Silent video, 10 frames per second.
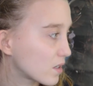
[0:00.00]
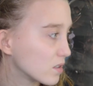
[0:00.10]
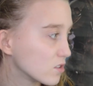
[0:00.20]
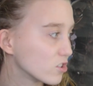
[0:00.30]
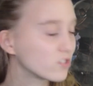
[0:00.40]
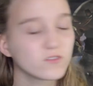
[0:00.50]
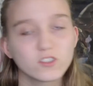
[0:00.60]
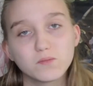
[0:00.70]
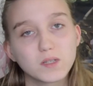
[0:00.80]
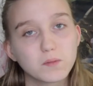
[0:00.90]
Just
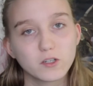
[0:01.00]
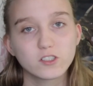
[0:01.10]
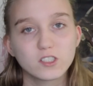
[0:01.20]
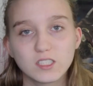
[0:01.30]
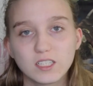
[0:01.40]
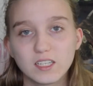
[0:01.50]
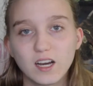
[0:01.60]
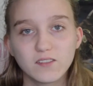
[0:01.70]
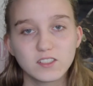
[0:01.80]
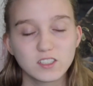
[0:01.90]
for me personally,
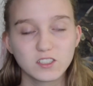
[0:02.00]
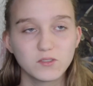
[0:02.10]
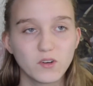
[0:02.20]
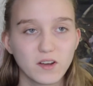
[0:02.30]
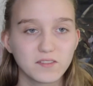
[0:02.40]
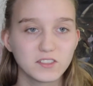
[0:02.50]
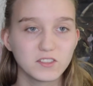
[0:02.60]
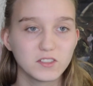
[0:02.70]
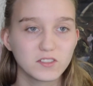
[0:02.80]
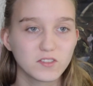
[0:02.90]
obviously you don't have to do
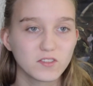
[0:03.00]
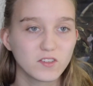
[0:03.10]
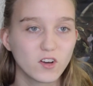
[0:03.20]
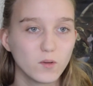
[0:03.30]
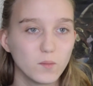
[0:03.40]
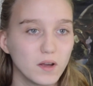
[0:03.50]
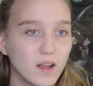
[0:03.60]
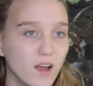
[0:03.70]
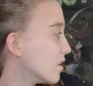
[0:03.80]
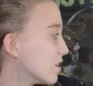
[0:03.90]
this for fall, but
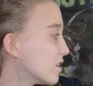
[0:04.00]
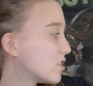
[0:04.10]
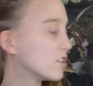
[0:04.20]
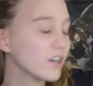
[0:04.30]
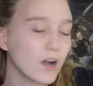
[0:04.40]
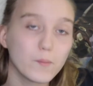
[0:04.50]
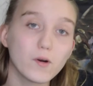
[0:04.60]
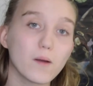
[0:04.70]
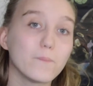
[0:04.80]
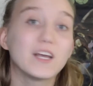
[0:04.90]
this year I
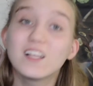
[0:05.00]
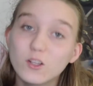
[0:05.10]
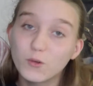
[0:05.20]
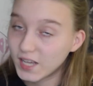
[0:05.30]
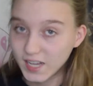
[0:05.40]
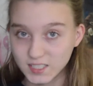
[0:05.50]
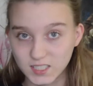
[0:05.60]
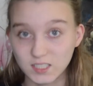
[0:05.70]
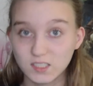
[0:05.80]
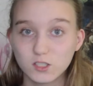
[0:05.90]
bought
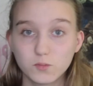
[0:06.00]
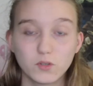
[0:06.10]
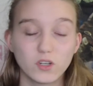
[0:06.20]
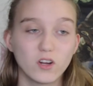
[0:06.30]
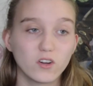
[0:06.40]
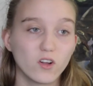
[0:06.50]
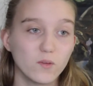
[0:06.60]
pillowcases to put on all